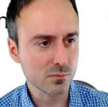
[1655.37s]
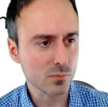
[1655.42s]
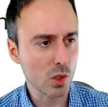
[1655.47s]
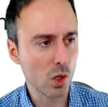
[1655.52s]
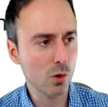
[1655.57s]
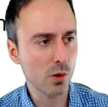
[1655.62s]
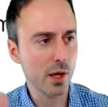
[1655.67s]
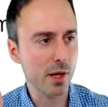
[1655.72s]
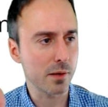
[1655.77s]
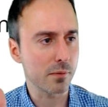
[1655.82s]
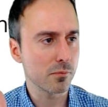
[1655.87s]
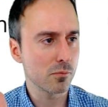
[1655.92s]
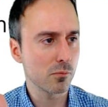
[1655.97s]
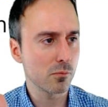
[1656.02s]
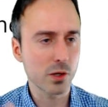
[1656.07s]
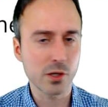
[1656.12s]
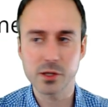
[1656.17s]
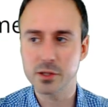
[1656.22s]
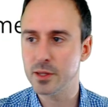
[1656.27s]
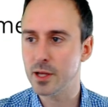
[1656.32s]
Okay, we're
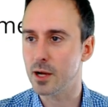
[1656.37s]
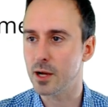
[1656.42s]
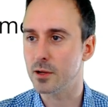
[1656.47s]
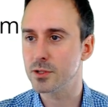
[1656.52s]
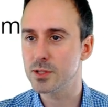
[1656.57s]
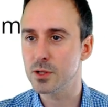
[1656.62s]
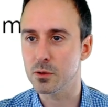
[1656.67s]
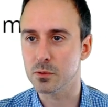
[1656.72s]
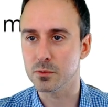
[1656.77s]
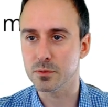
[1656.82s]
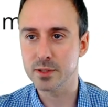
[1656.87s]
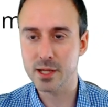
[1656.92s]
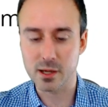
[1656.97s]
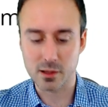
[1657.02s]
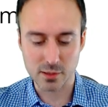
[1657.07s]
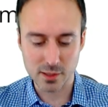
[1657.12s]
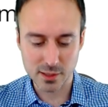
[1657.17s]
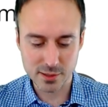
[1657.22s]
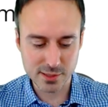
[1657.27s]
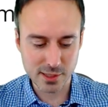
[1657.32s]
good there. So now
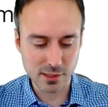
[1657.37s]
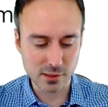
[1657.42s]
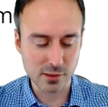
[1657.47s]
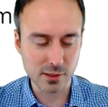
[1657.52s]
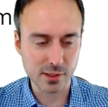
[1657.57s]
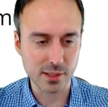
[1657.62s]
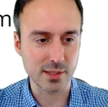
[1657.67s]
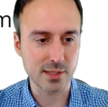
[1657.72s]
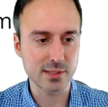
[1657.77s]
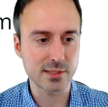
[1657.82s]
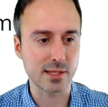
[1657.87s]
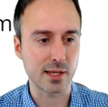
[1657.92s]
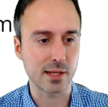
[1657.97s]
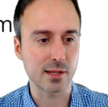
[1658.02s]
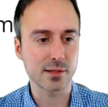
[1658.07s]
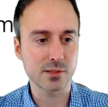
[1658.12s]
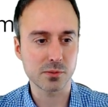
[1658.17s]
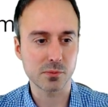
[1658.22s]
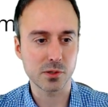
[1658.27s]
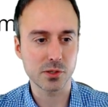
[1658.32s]
let's take a look at this
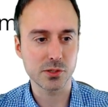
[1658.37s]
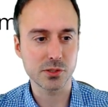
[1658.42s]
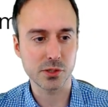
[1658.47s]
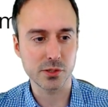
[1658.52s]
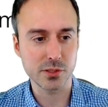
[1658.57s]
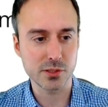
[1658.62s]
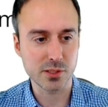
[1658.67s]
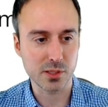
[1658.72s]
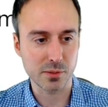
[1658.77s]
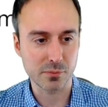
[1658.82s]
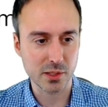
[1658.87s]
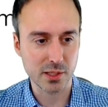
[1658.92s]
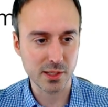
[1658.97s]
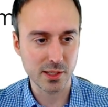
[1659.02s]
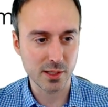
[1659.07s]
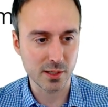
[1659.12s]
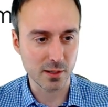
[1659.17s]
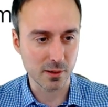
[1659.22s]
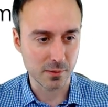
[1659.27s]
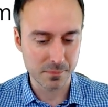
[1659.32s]
sentence. I want to show you something
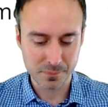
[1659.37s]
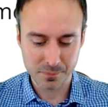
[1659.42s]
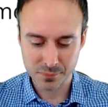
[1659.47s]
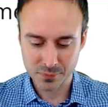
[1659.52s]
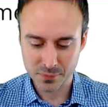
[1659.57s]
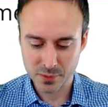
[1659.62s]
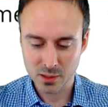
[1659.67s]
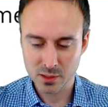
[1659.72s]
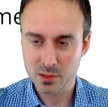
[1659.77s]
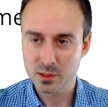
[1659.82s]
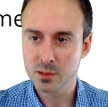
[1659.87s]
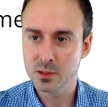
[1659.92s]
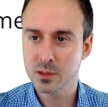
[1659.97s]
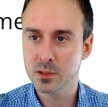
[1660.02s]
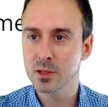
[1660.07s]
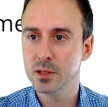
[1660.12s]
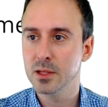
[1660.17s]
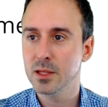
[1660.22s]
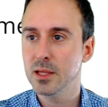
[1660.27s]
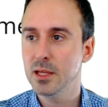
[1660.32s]
here.
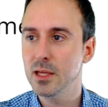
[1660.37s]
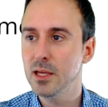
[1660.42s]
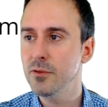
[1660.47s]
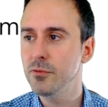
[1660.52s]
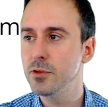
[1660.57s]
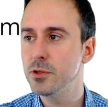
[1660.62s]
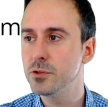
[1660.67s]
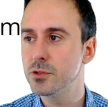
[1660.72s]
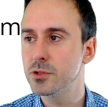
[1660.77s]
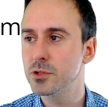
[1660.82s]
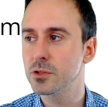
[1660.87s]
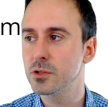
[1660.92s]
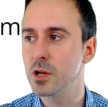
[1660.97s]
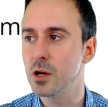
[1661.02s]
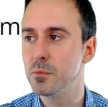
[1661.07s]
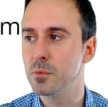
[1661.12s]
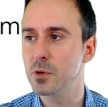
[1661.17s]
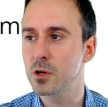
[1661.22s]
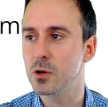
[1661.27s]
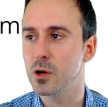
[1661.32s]
If you should
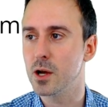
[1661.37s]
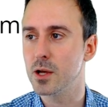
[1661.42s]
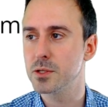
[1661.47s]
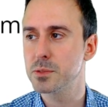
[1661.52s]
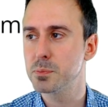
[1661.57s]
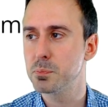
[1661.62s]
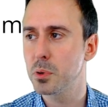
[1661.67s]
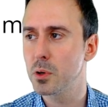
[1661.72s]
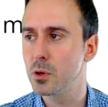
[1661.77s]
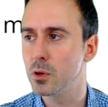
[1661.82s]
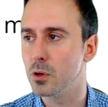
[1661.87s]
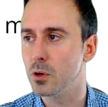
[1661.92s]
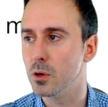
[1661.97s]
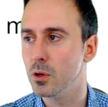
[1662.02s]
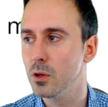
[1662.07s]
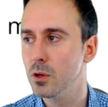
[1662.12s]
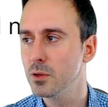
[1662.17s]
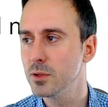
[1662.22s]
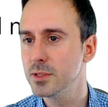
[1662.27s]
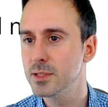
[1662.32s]
come across
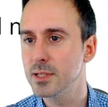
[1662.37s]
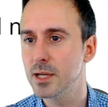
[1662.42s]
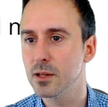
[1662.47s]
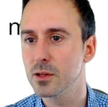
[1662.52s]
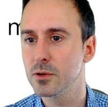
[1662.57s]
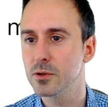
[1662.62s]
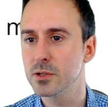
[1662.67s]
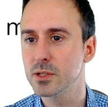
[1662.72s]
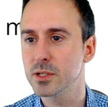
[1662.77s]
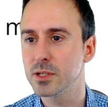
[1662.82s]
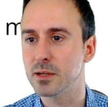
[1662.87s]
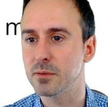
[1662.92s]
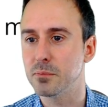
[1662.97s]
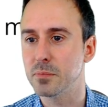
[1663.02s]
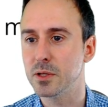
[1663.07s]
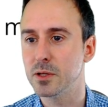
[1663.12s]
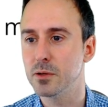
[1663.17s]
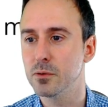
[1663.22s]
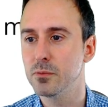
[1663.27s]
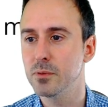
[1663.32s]
Pearl, tell her to give
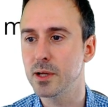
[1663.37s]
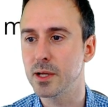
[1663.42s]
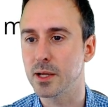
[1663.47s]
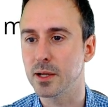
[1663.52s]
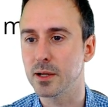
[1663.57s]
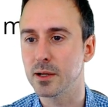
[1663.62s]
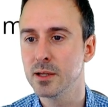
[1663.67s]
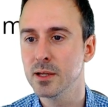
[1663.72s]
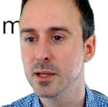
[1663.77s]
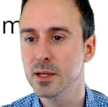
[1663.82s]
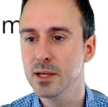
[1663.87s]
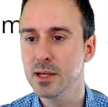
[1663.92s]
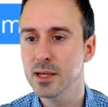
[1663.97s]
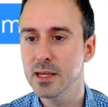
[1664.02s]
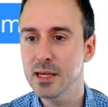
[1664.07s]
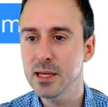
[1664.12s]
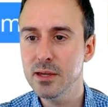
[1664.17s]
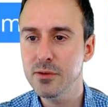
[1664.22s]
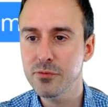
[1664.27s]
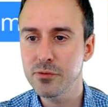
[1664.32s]
me a ring.
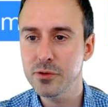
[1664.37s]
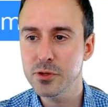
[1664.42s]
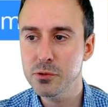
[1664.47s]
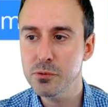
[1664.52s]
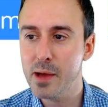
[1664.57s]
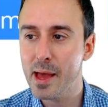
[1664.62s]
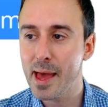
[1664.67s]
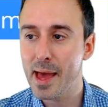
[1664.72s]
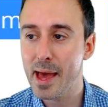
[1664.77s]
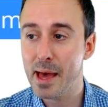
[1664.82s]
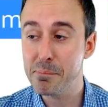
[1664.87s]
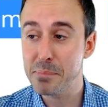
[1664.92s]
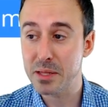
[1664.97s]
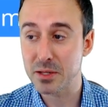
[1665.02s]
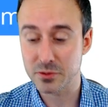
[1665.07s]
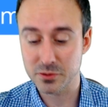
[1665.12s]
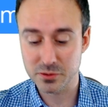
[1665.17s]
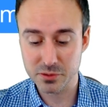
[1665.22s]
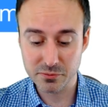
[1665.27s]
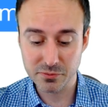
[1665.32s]
If you
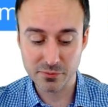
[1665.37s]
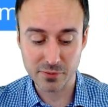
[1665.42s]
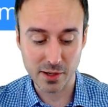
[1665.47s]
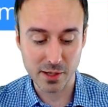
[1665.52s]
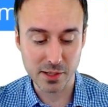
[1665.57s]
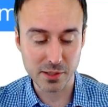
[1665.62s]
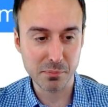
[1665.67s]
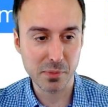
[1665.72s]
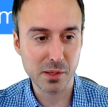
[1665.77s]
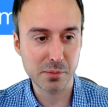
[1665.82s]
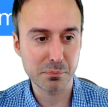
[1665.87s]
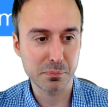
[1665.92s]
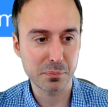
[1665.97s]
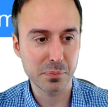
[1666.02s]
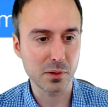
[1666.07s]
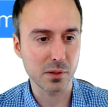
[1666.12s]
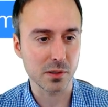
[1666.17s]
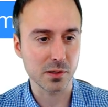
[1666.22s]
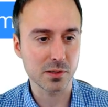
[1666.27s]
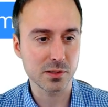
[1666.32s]
happen to find my
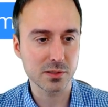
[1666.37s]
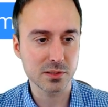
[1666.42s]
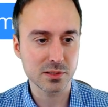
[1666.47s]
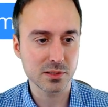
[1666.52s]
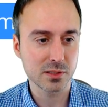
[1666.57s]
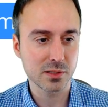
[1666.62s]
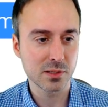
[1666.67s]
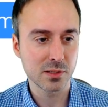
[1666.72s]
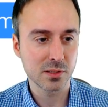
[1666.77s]
books.